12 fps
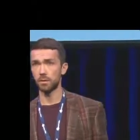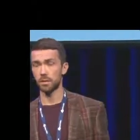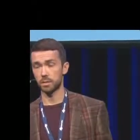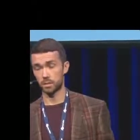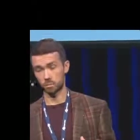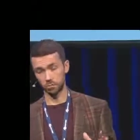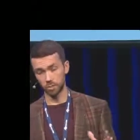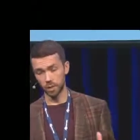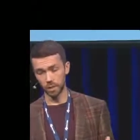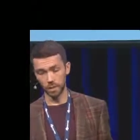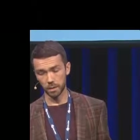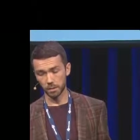that's
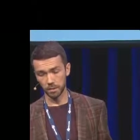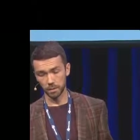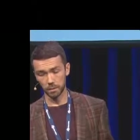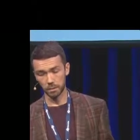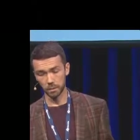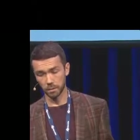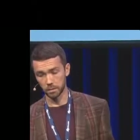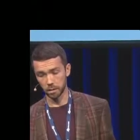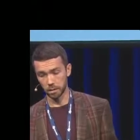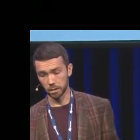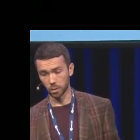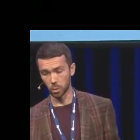really uh,
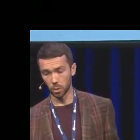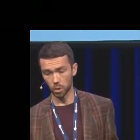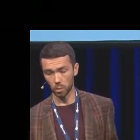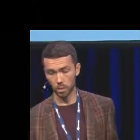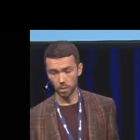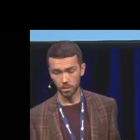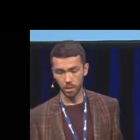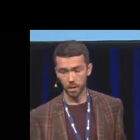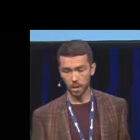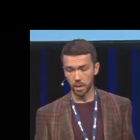hard to work with,